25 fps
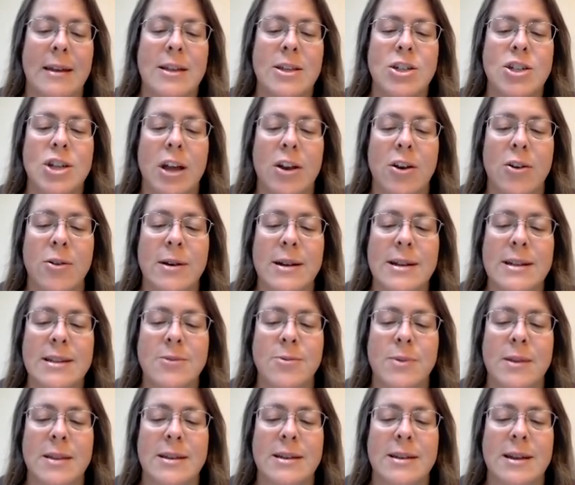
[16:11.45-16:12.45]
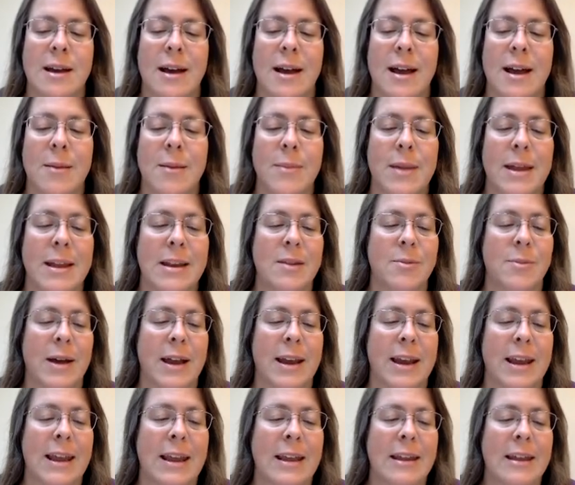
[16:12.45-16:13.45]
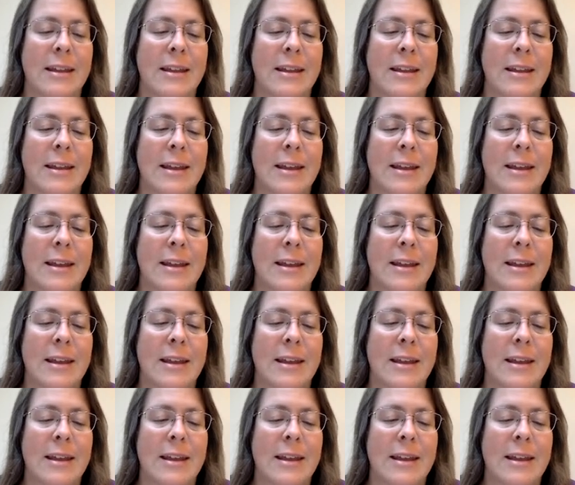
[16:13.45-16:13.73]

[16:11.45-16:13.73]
generous with time and money,